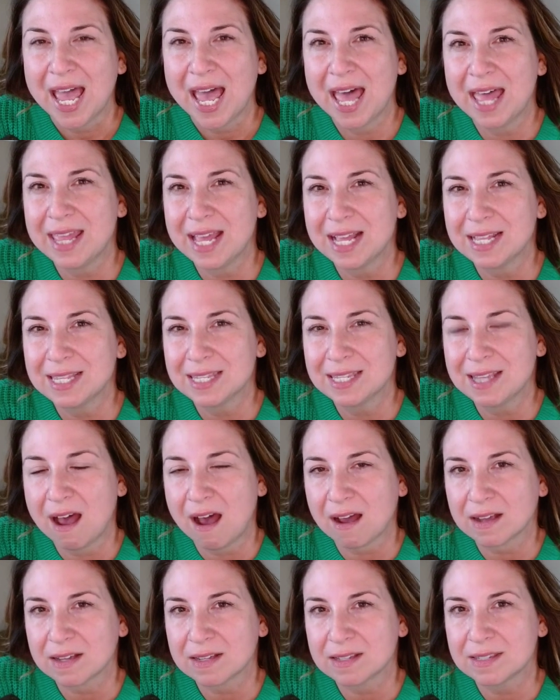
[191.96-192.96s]
And that
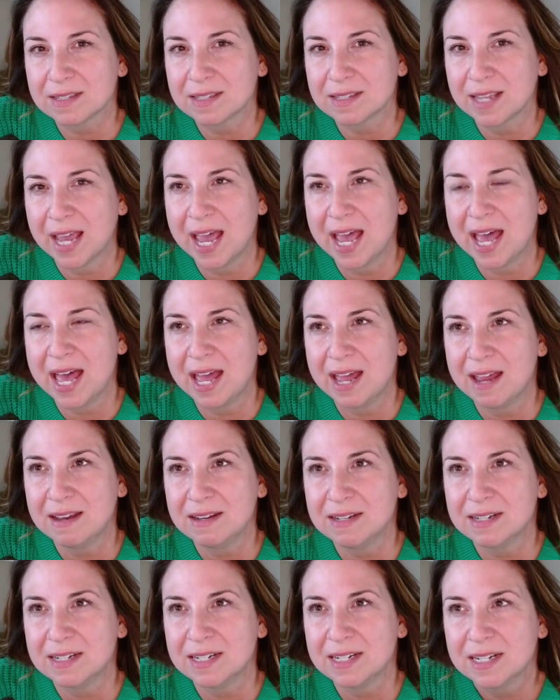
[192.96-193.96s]
sucks.
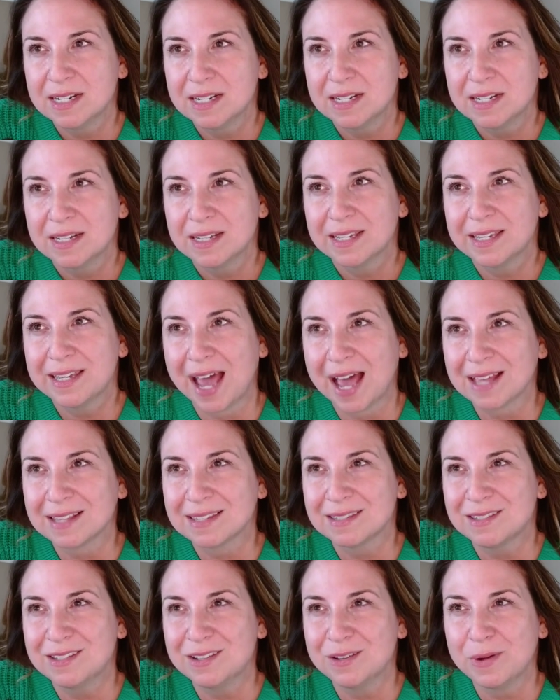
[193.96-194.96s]
And
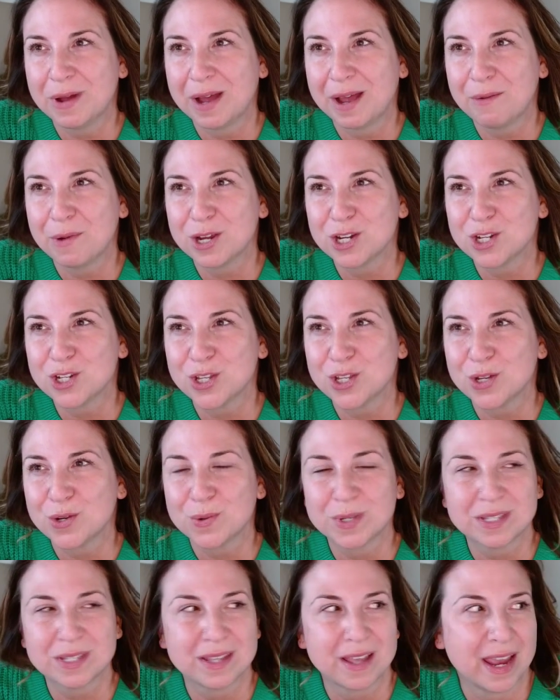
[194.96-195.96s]
yes, do I wish there
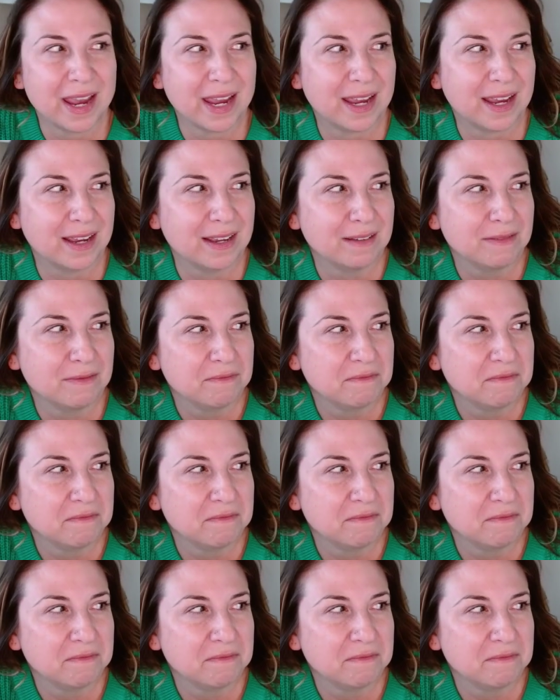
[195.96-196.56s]
was like